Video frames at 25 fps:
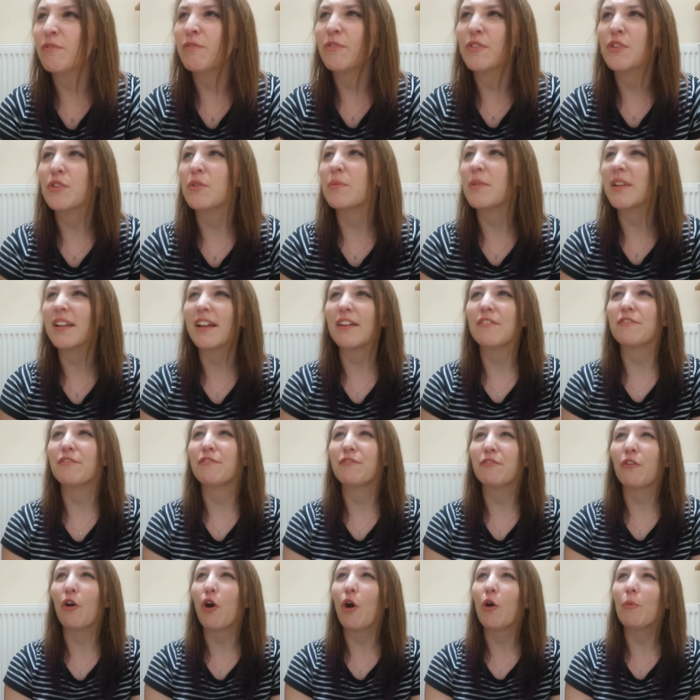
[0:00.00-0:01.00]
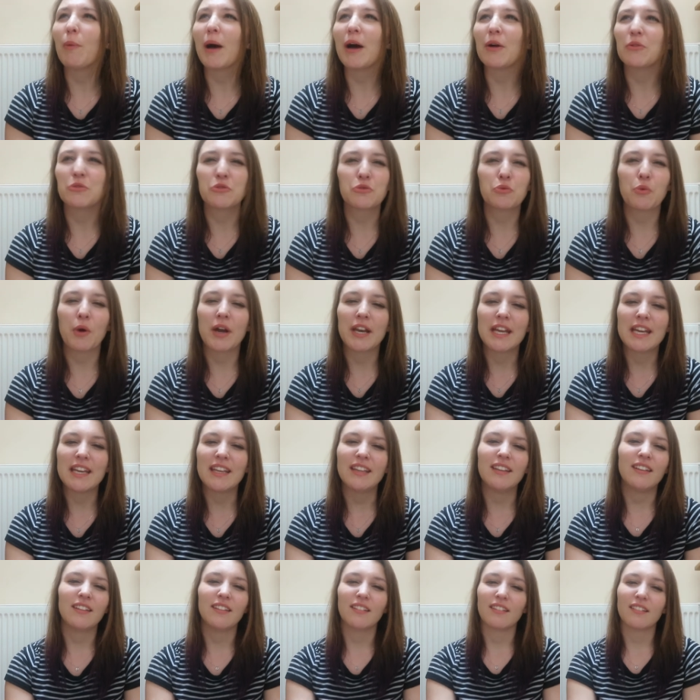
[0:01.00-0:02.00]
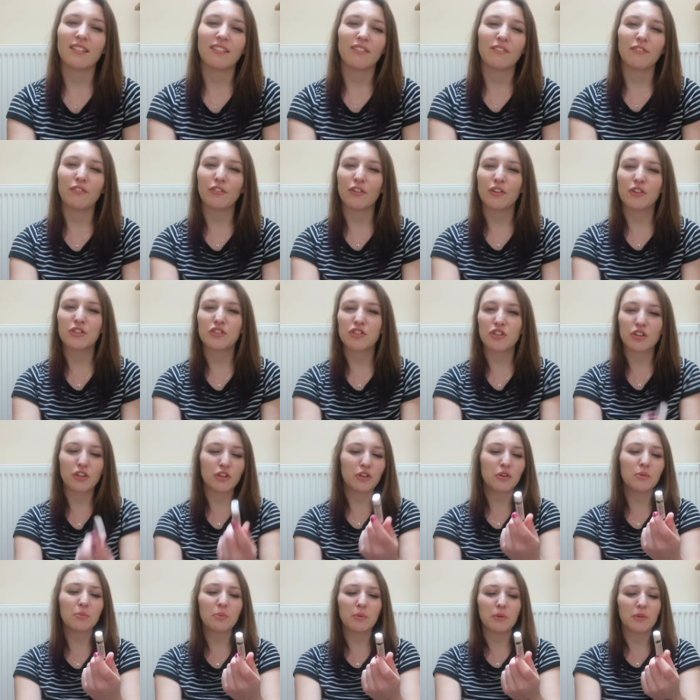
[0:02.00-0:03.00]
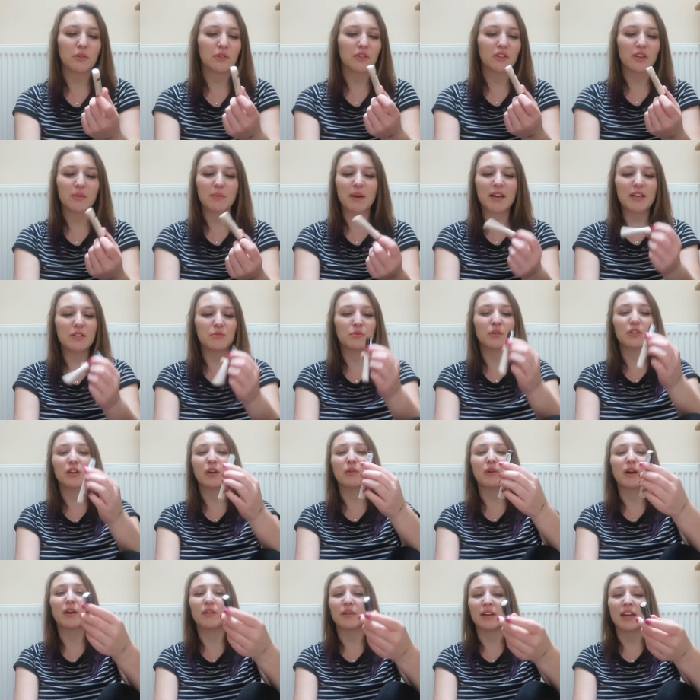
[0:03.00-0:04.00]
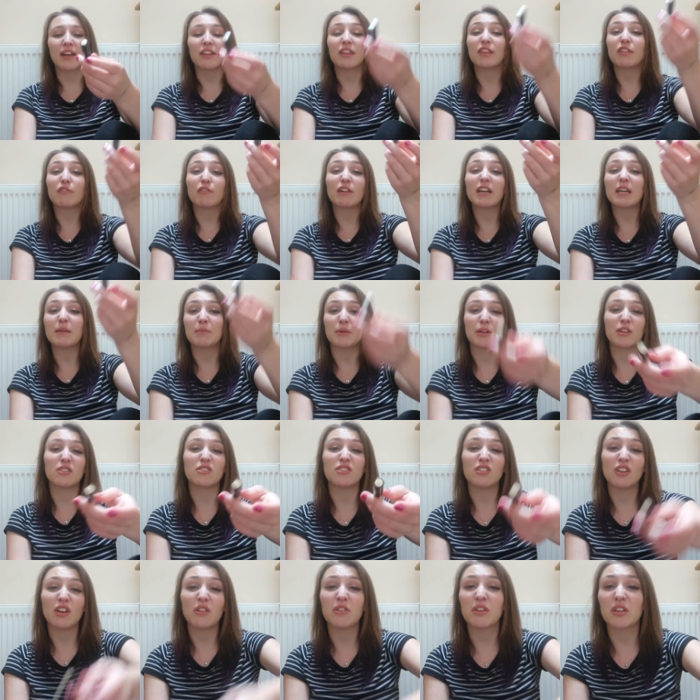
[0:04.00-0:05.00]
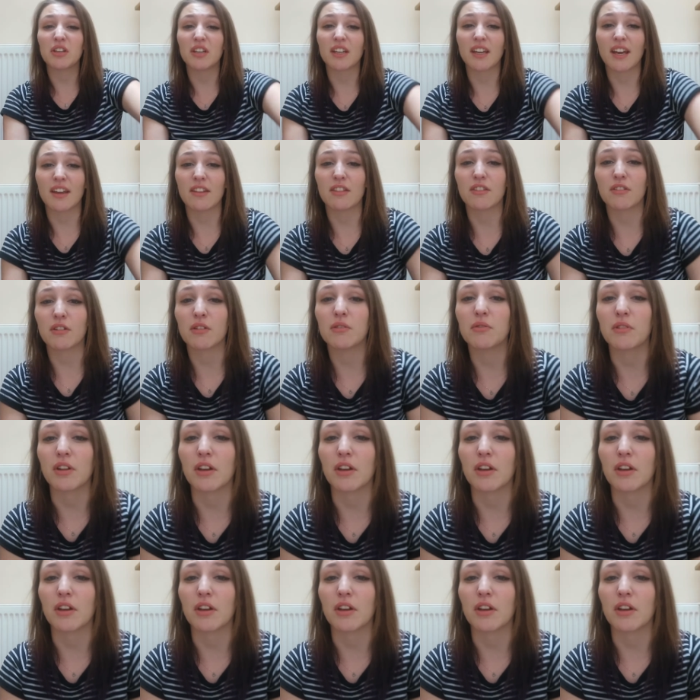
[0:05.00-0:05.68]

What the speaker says: something like £4.20 for a tube. You might as well go out and get three, because you know you're gonna get through